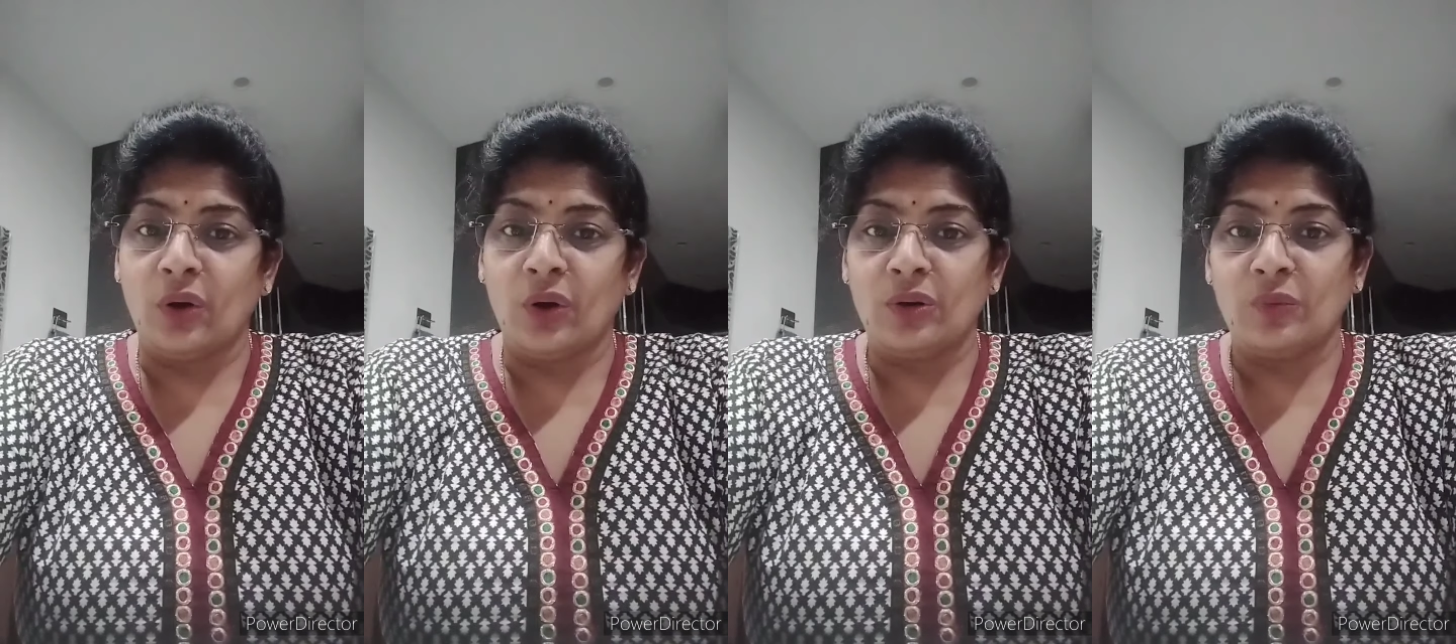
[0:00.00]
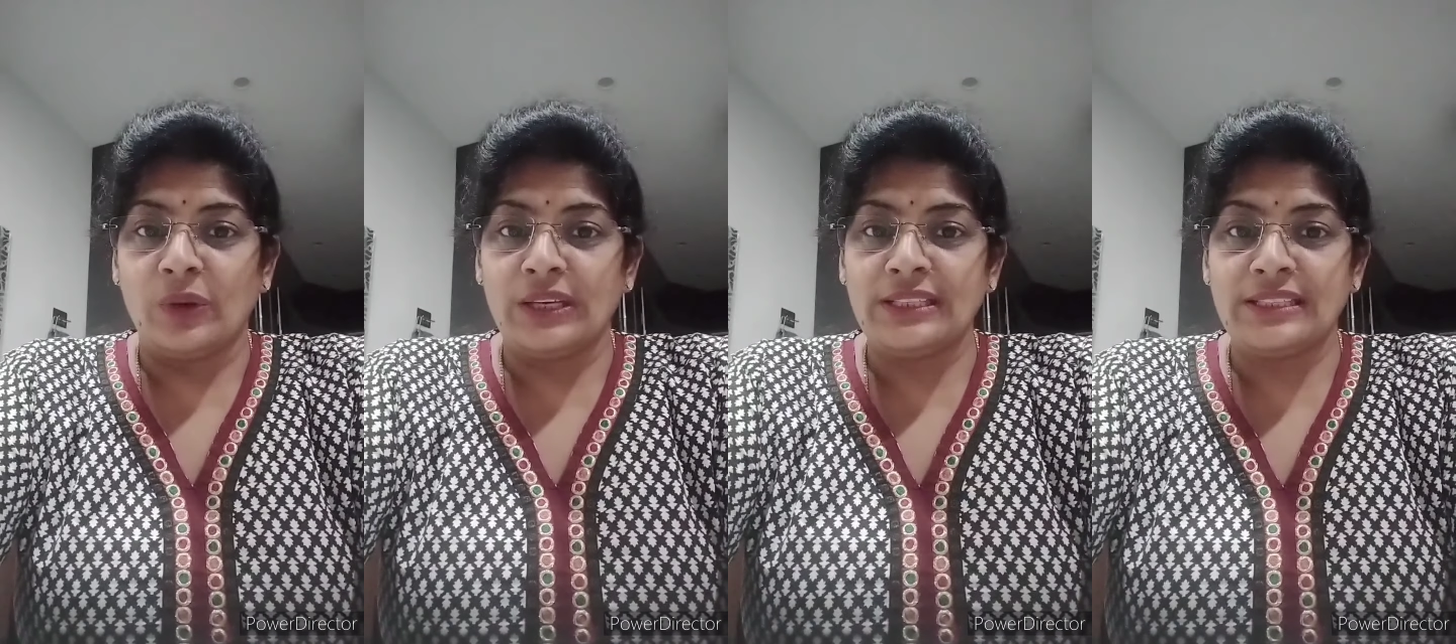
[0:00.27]

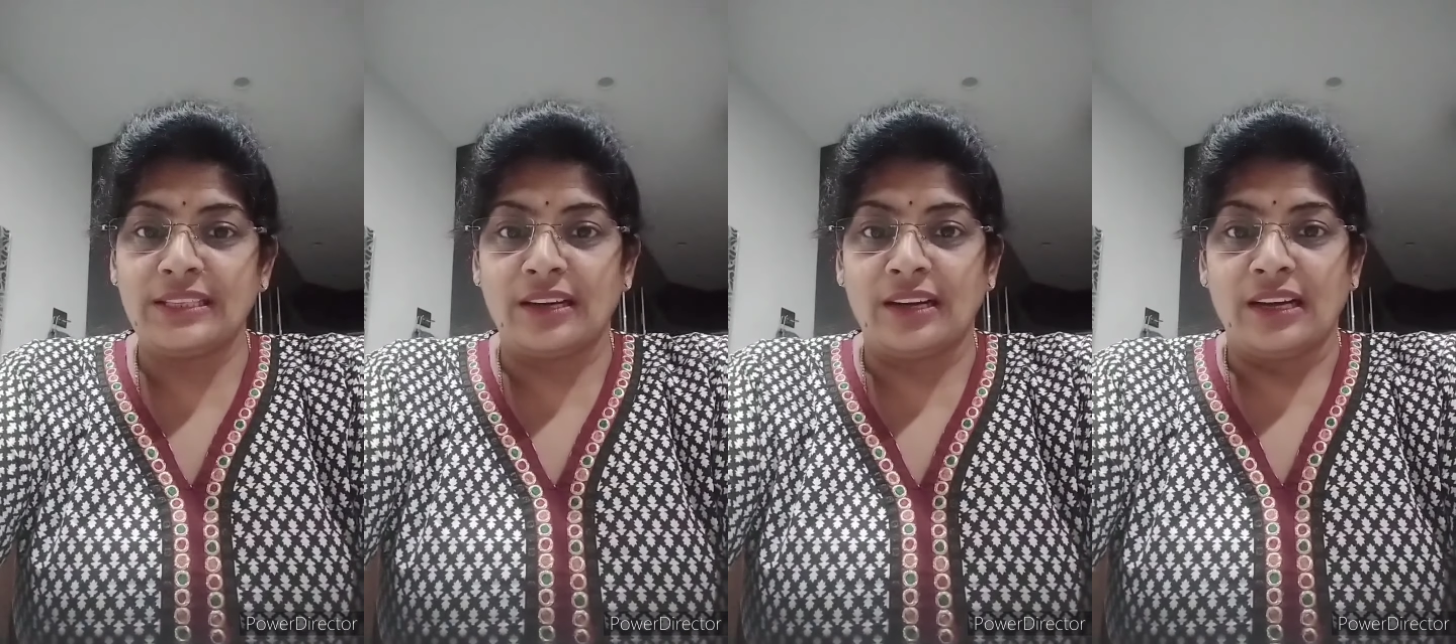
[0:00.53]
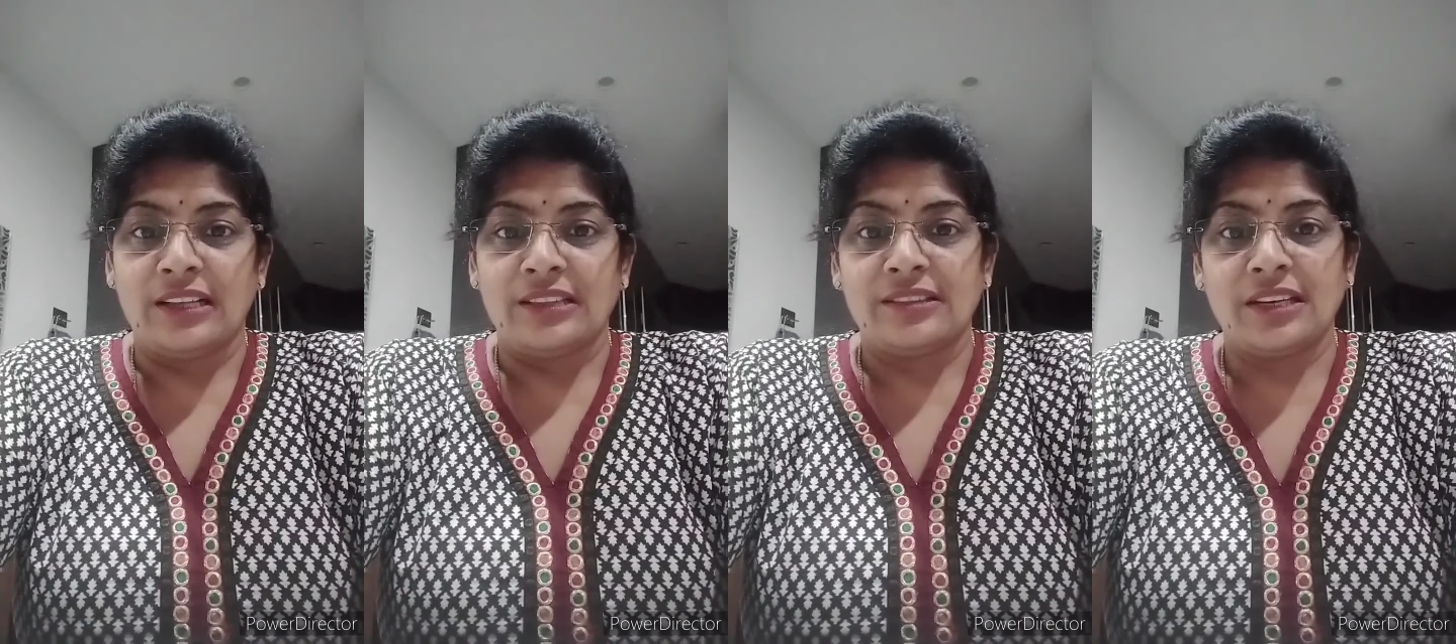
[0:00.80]
always
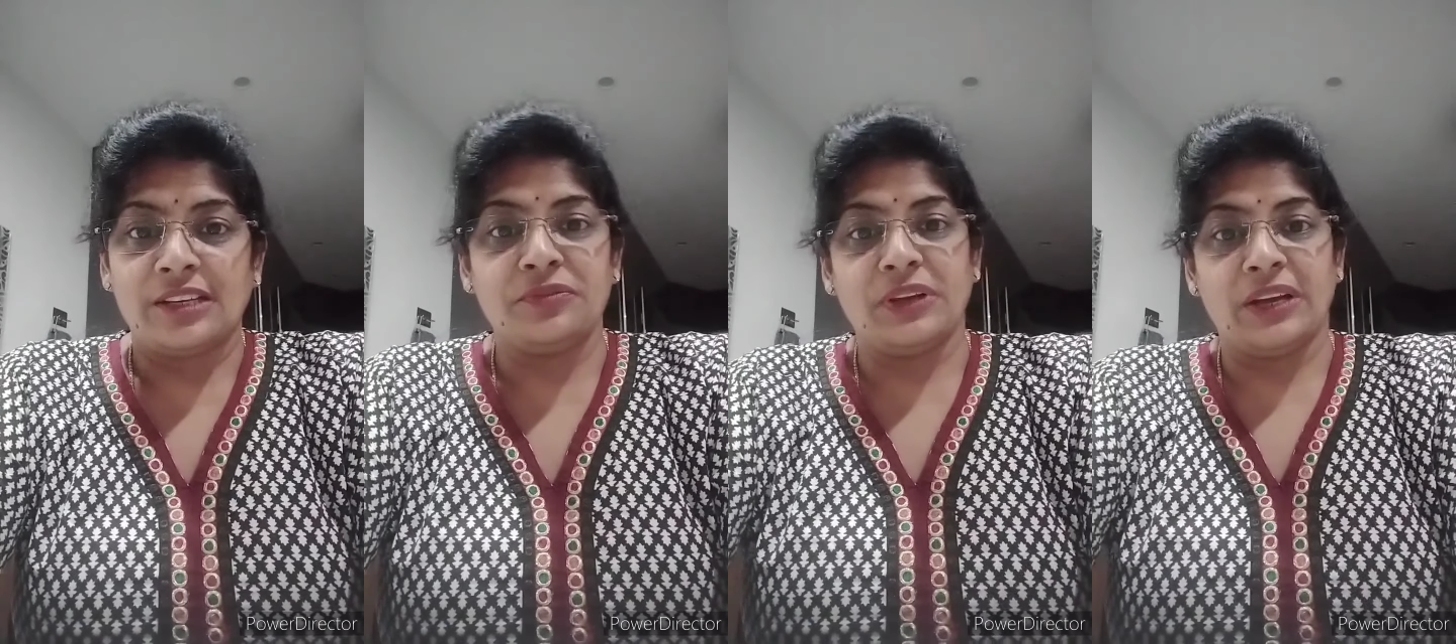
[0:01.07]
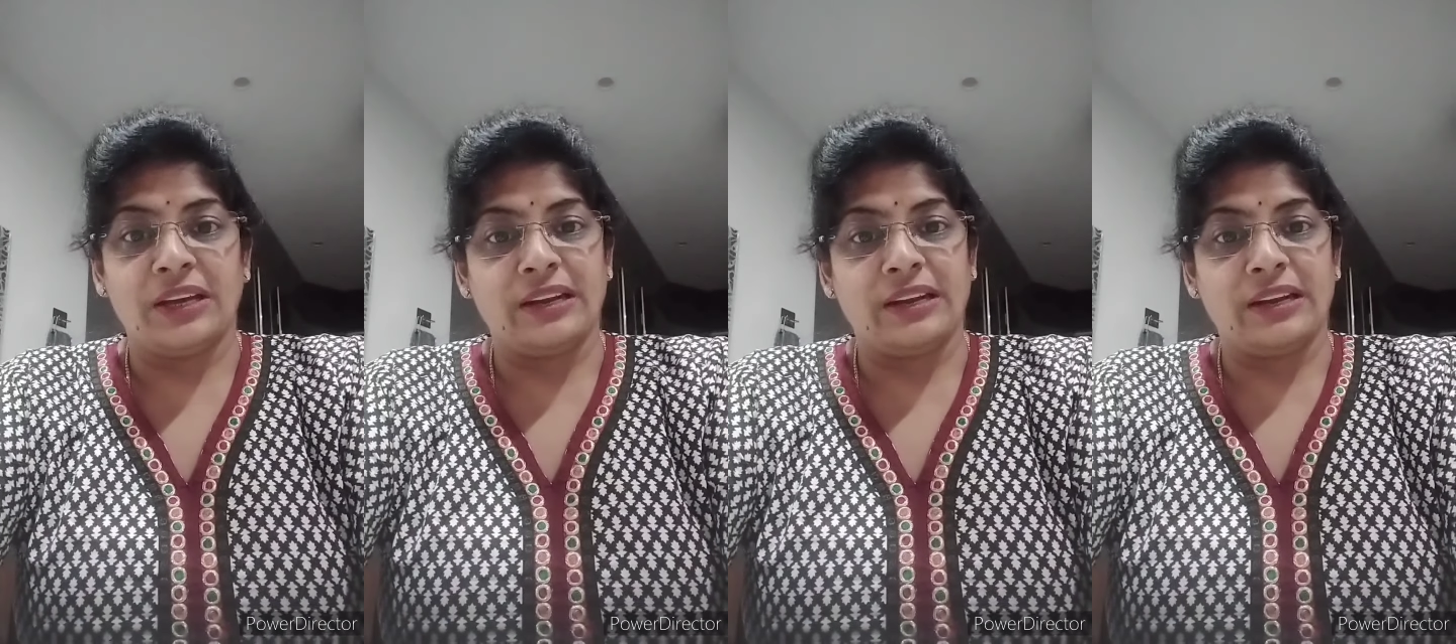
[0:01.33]
that we are